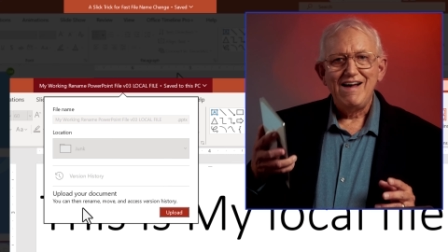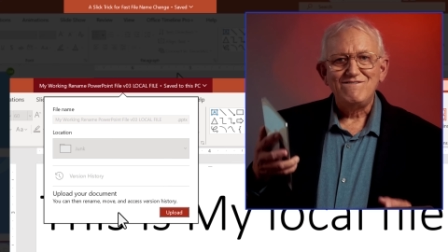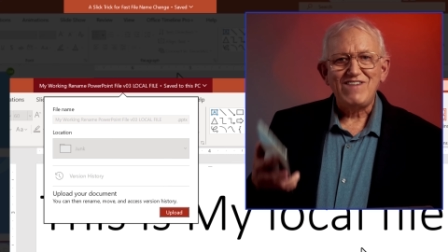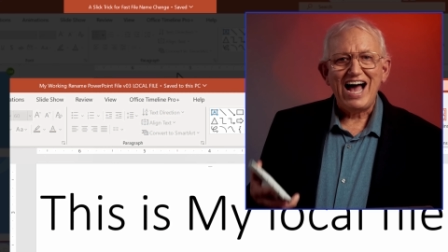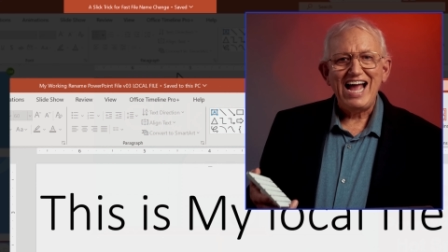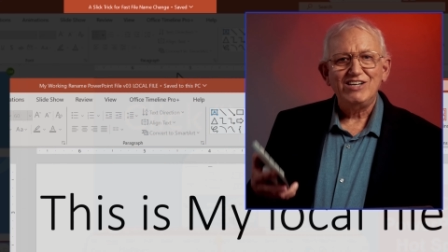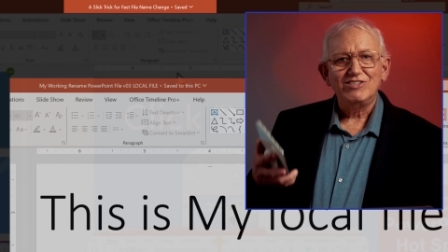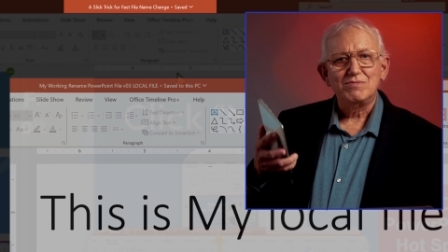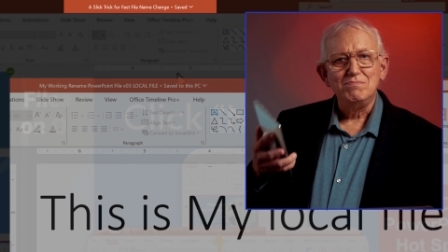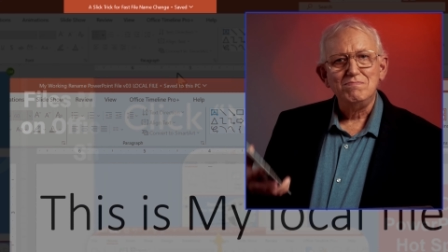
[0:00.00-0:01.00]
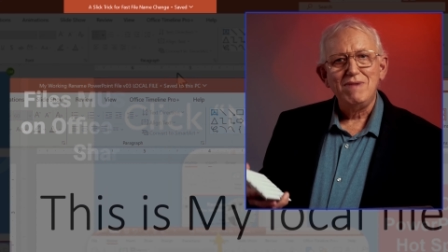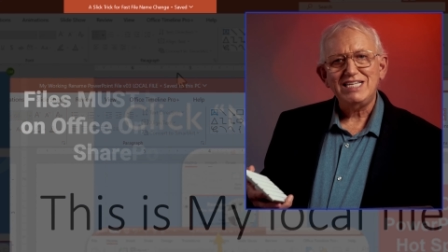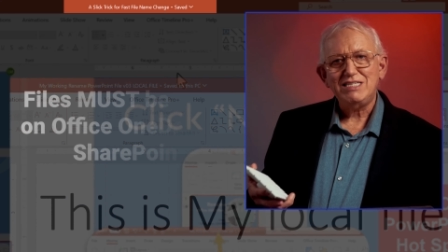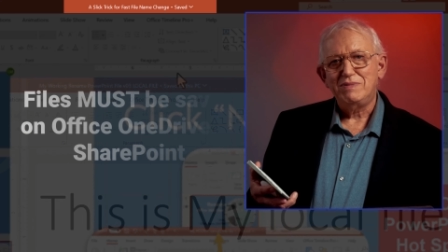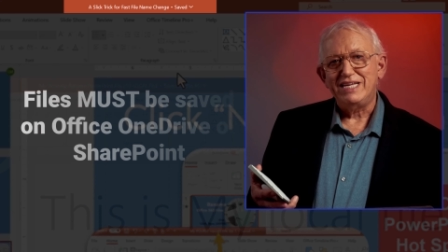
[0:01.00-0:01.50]
Files
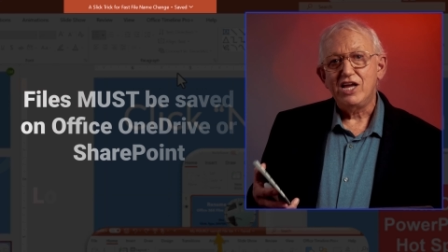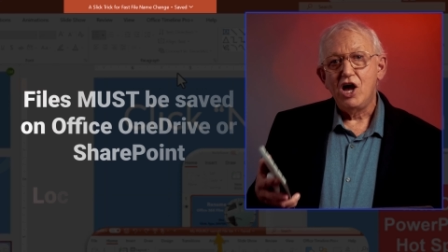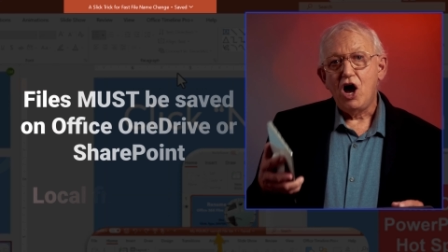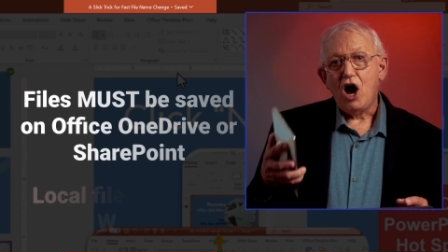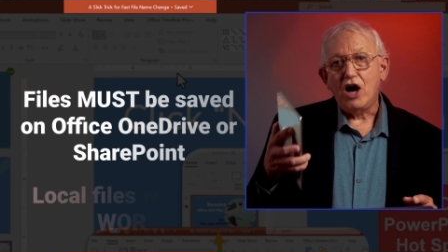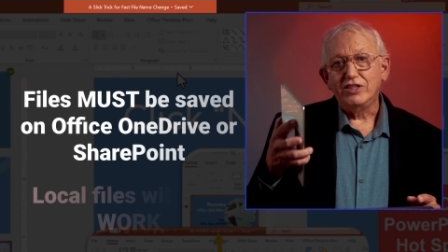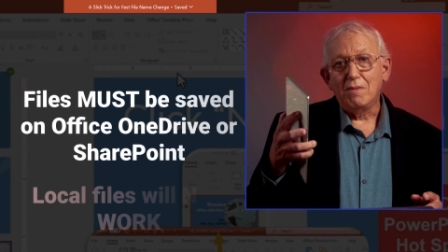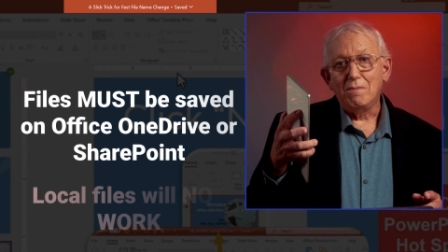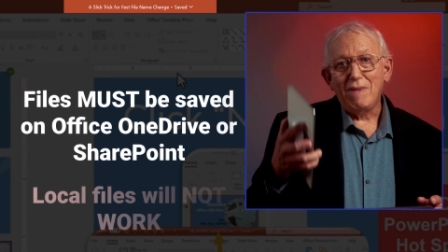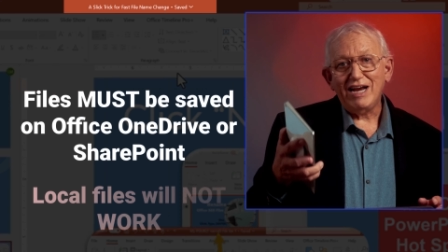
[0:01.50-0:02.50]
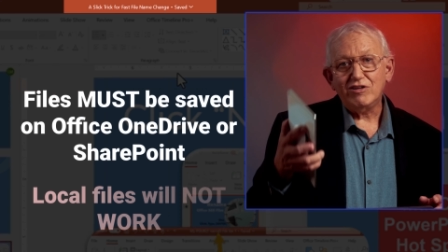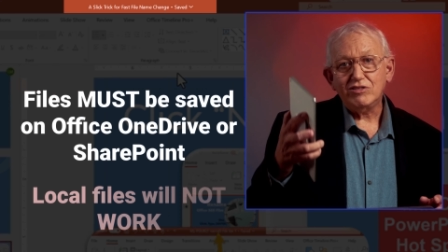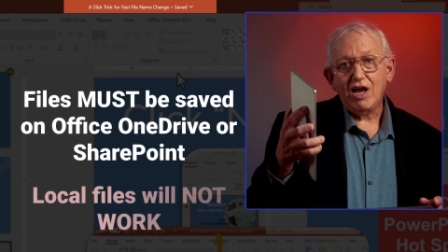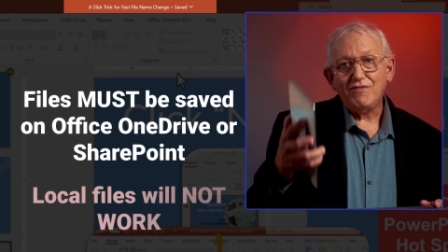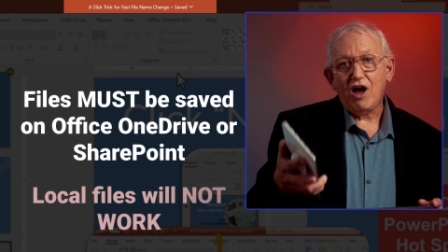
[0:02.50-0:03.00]
must be on the Microsoft